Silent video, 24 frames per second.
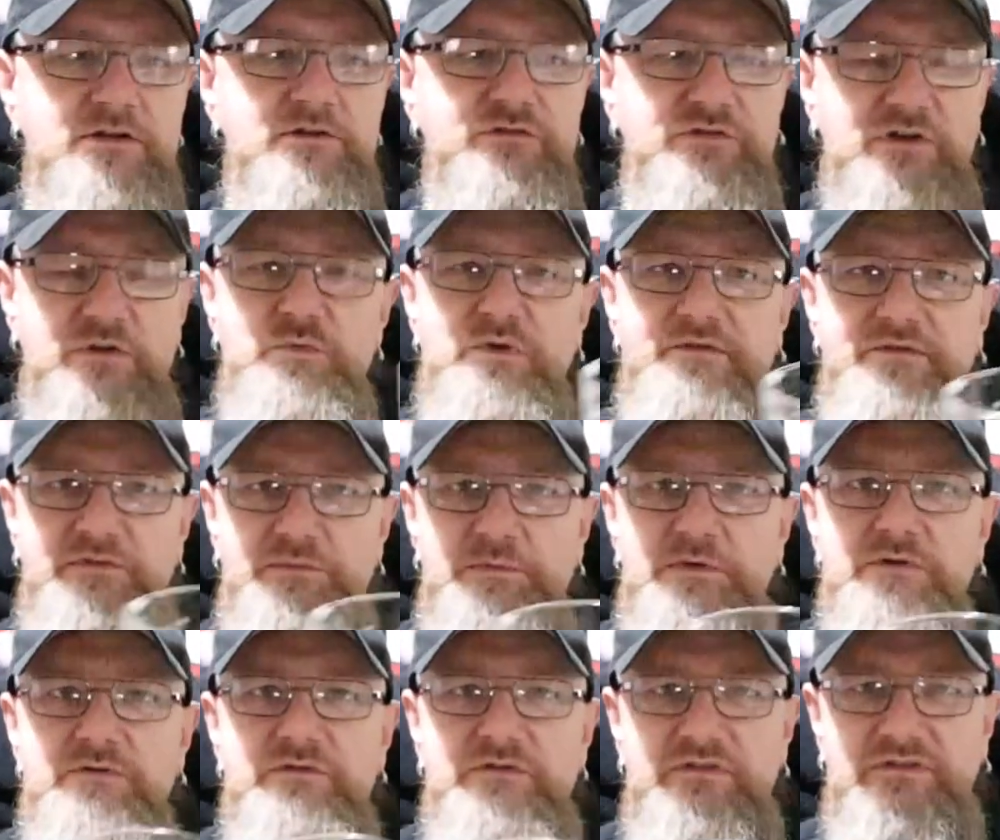So
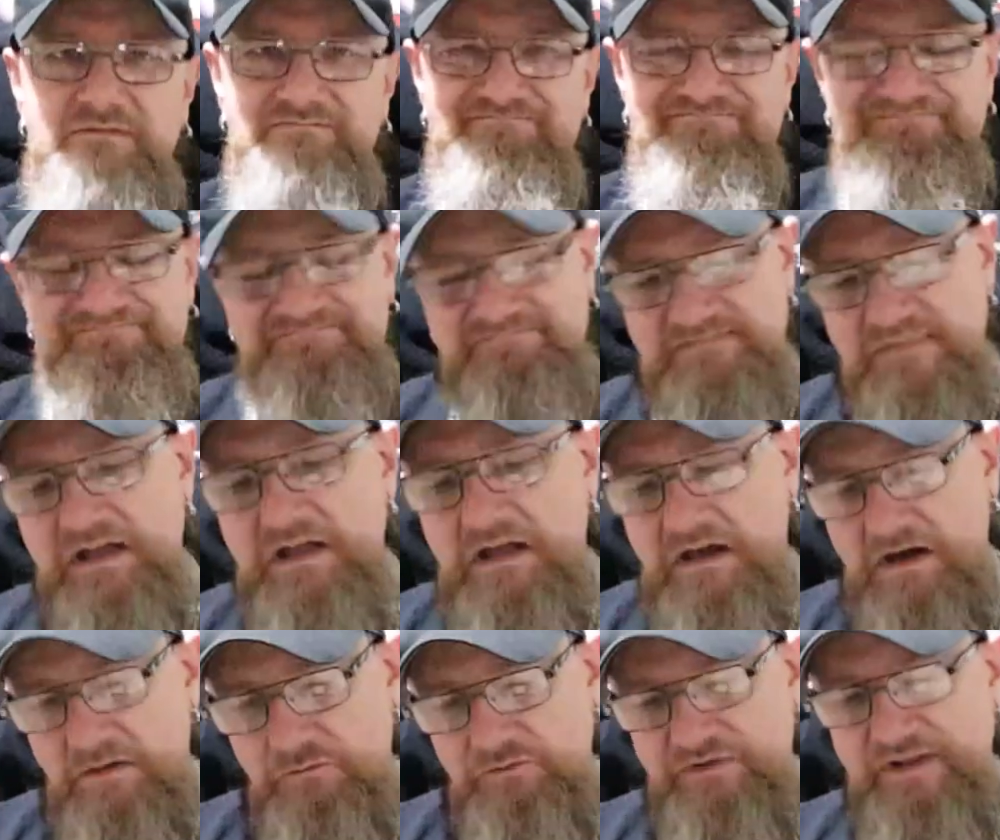Witherspoons,
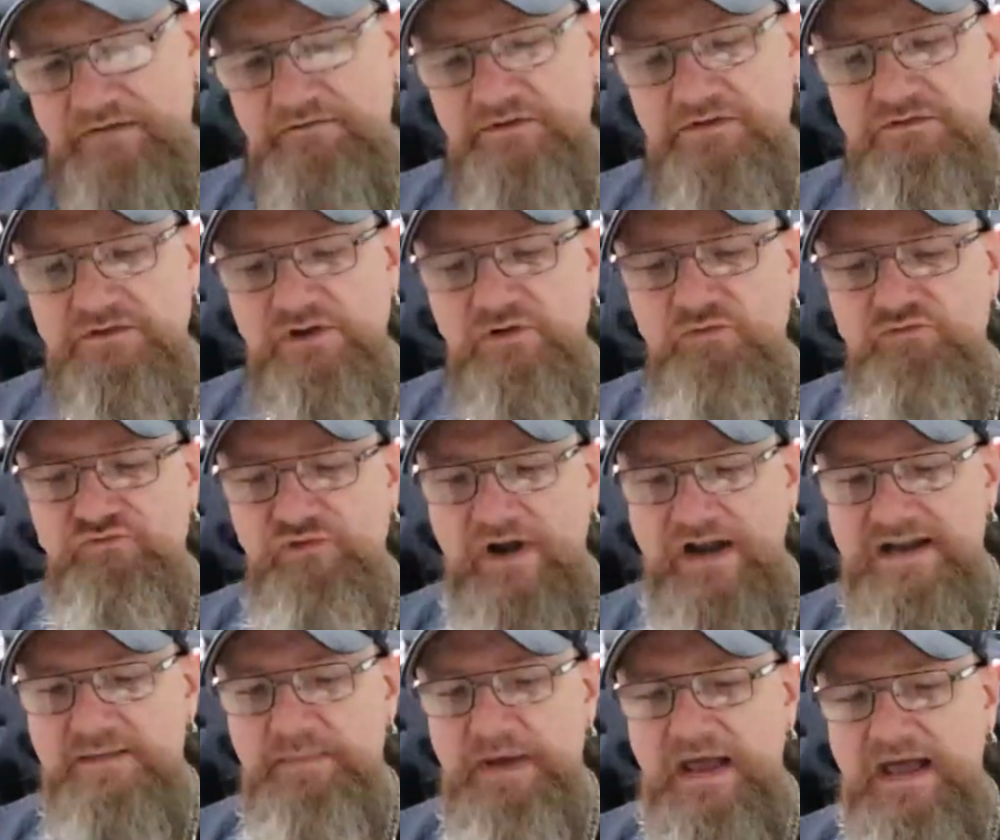I was having a little
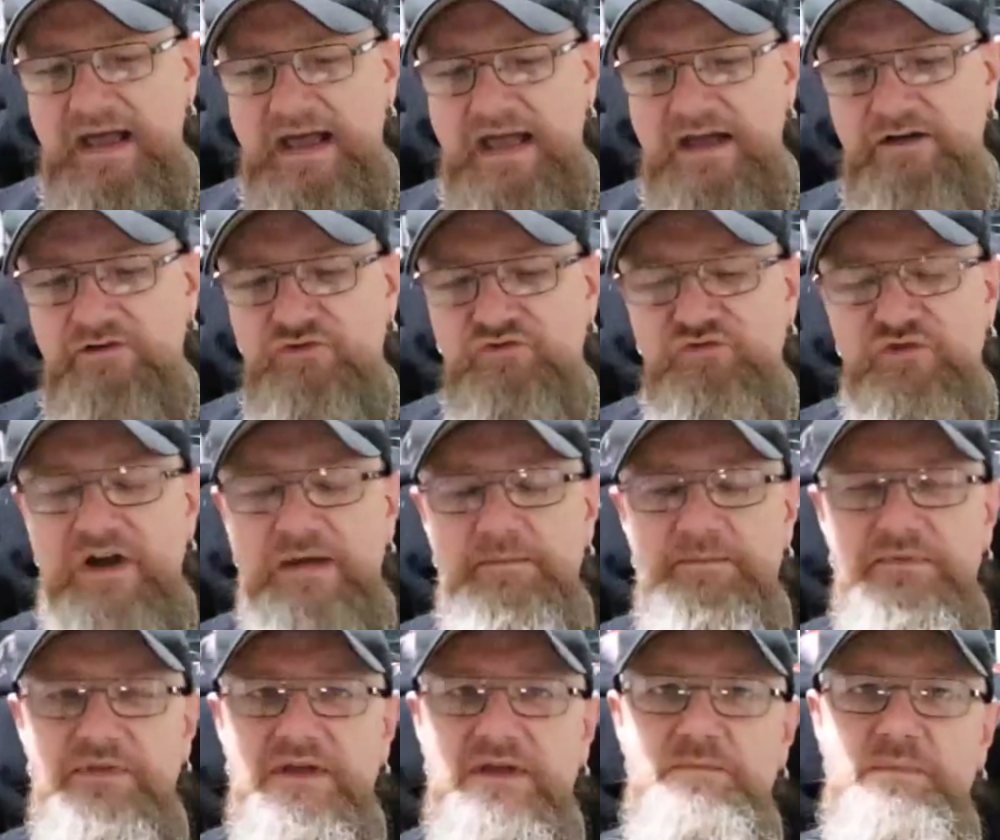rant about how
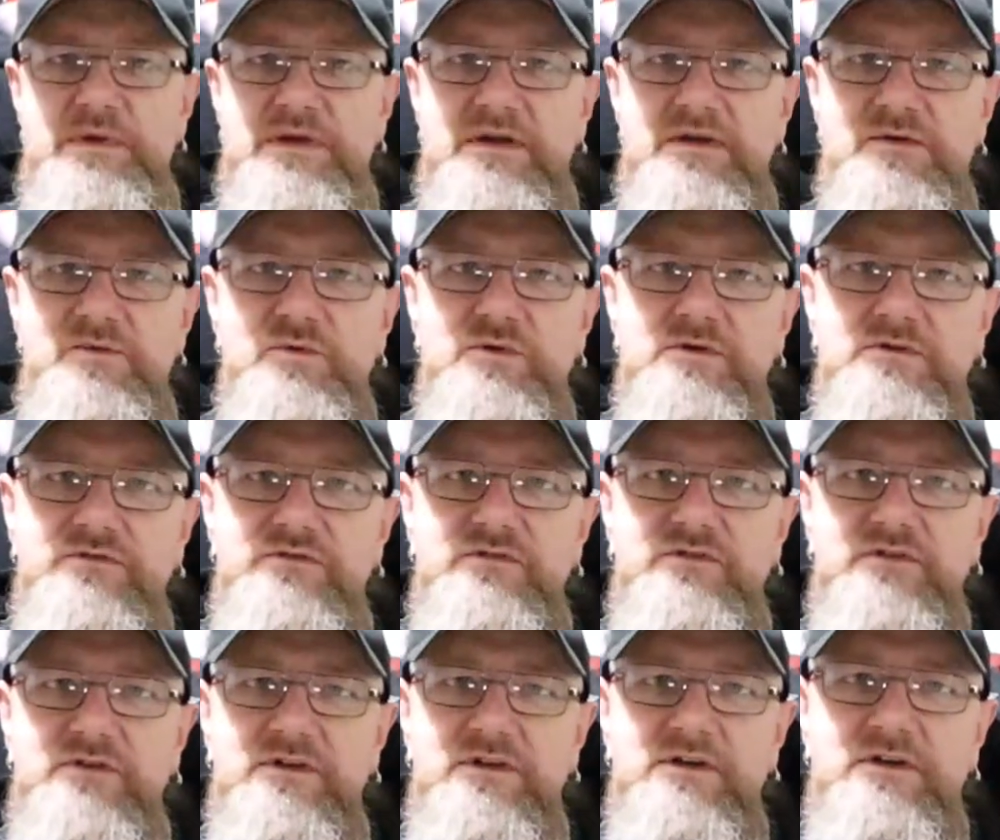crap their beer
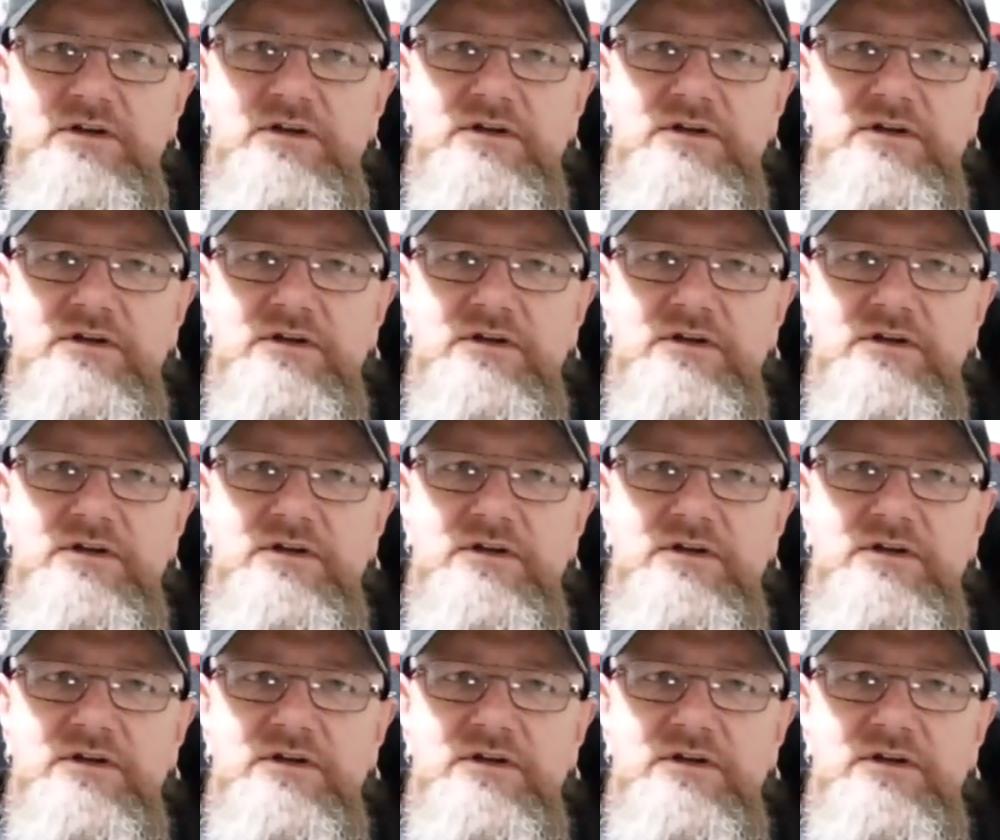was,